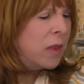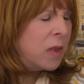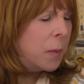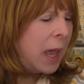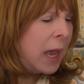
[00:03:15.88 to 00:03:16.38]
of
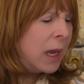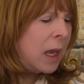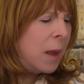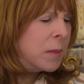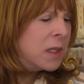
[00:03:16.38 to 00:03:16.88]
the bag
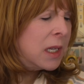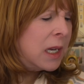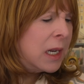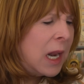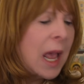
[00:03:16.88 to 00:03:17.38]
comes
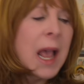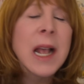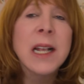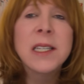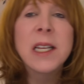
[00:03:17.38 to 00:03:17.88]
in
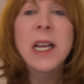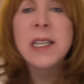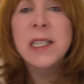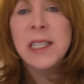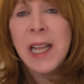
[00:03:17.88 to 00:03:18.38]
as
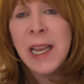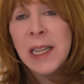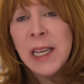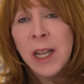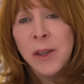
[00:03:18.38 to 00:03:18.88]

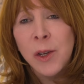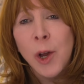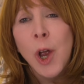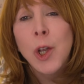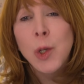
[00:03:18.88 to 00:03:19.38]
slightly
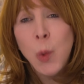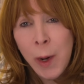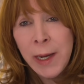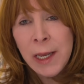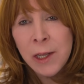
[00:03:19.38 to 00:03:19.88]
under
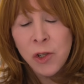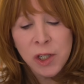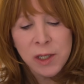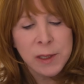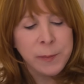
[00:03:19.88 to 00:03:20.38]
20
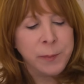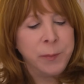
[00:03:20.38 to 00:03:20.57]
inches.